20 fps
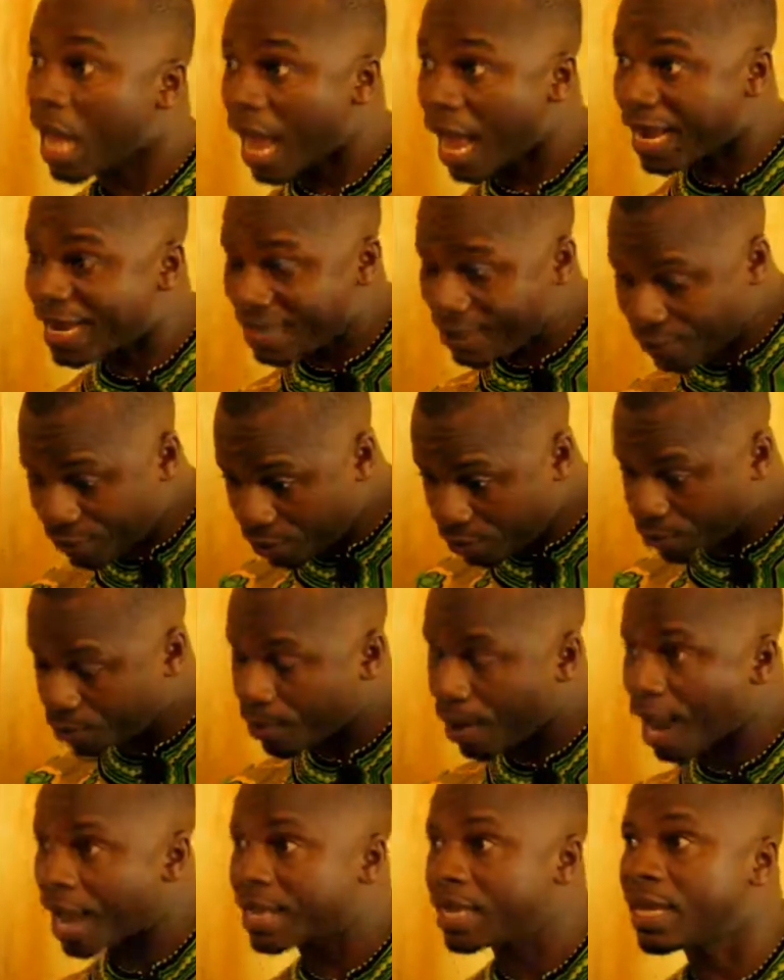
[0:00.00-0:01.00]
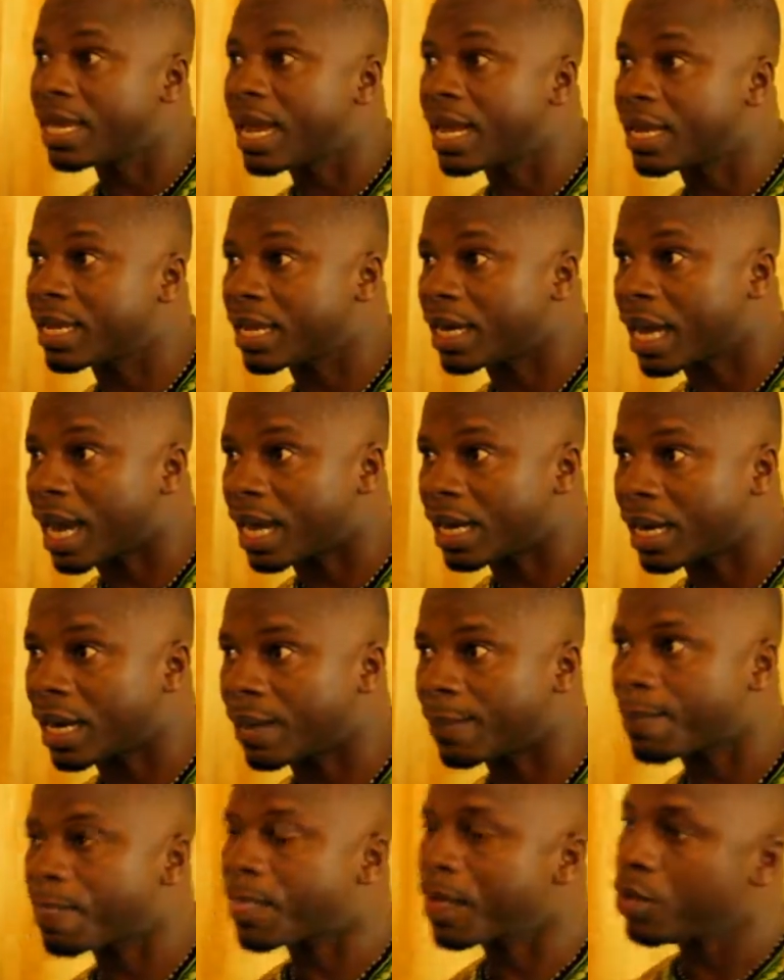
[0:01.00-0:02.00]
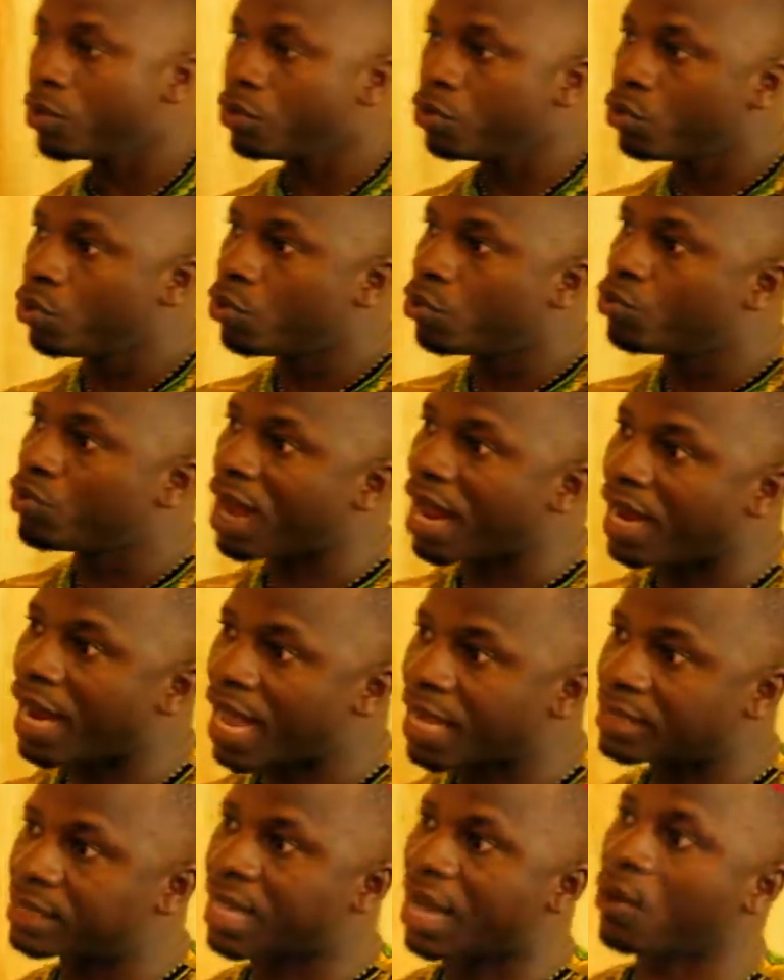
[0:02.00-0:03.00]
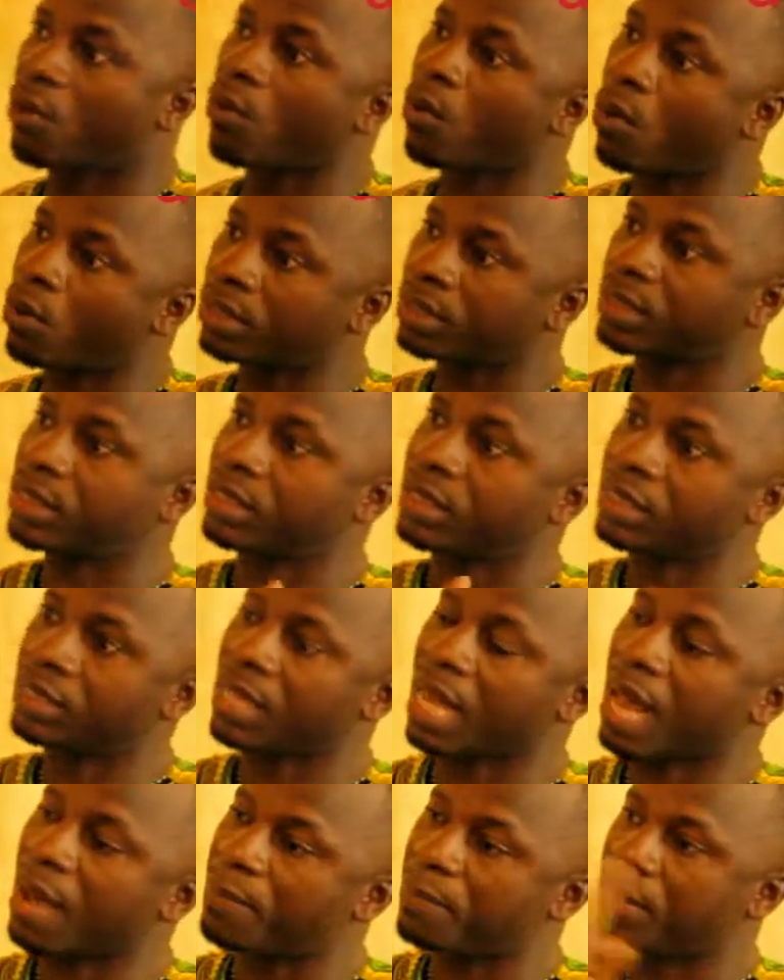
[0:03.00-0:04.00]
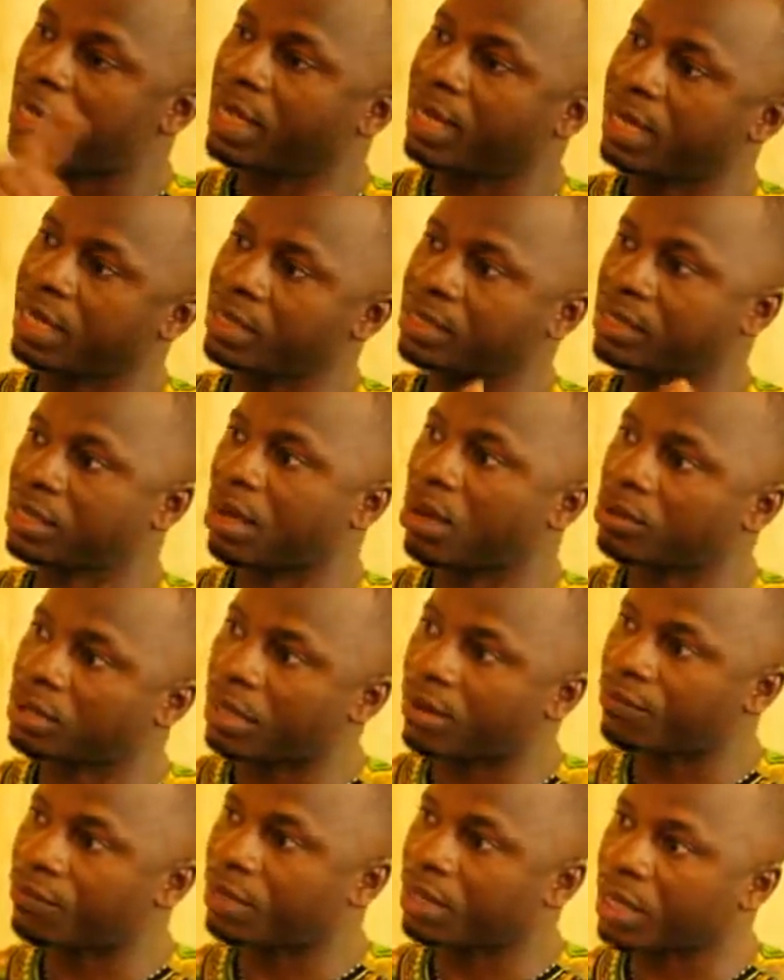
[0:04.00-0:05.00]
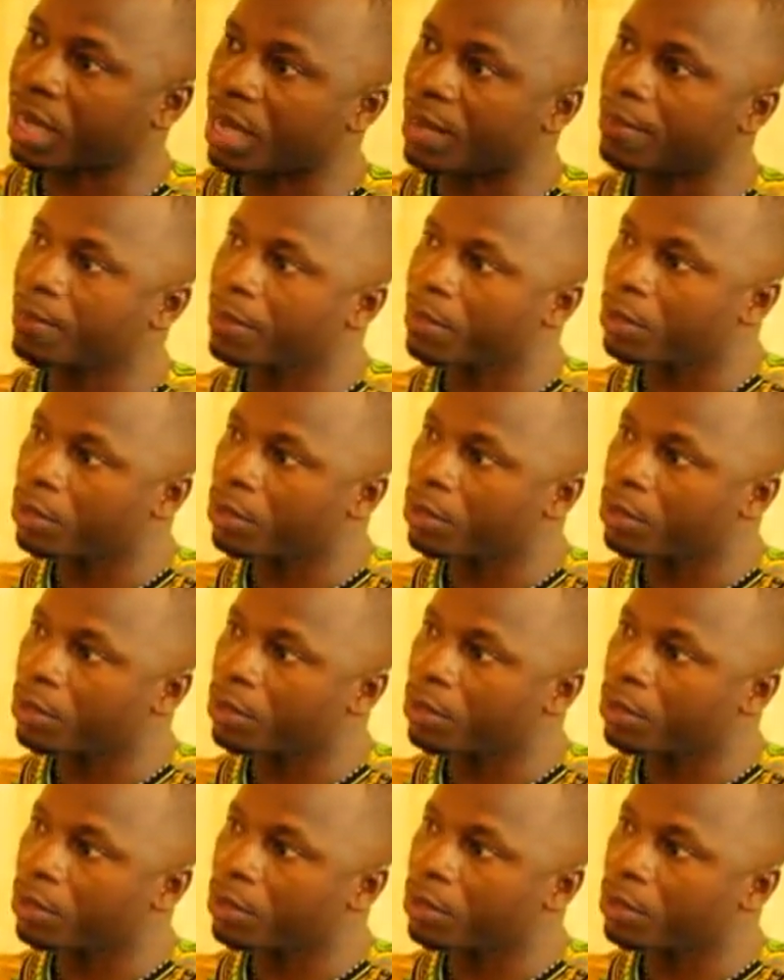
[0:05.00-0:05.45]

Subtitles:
And even right here in Ghana, you will realize that what is happening in South Africa,